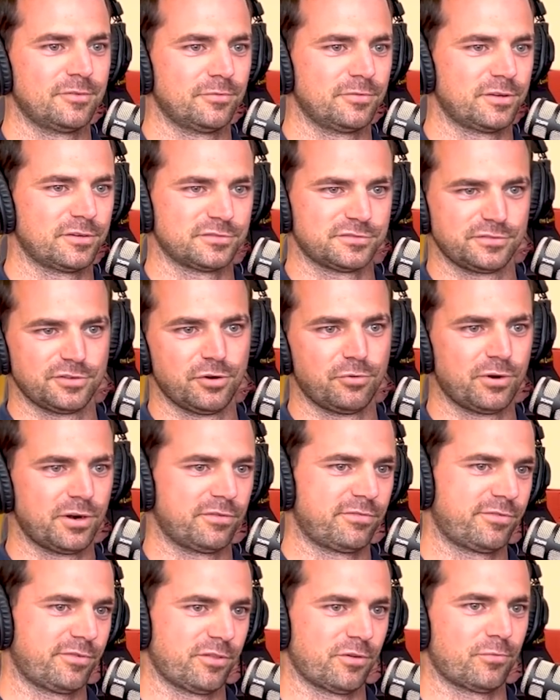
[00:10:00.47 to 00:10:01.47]
There's nowhere
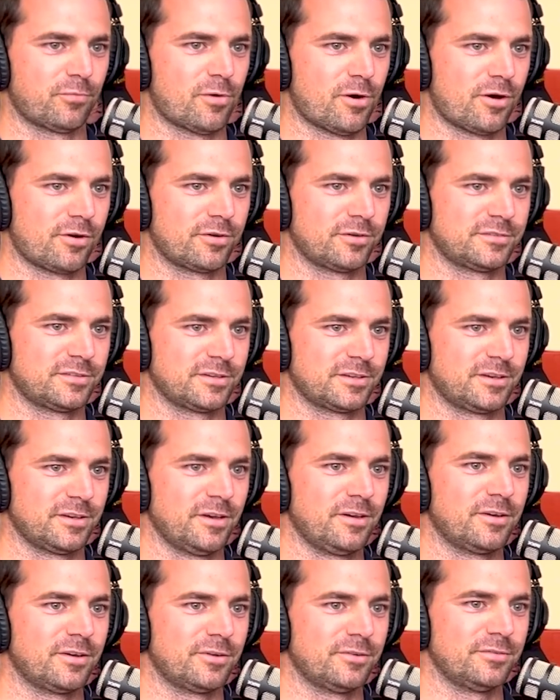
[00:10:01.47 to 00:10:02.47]
for the water to
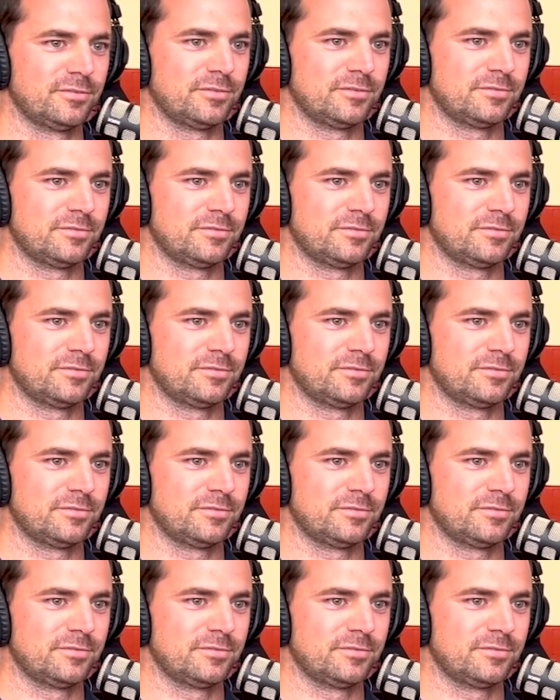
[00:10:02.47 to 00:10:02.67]
go.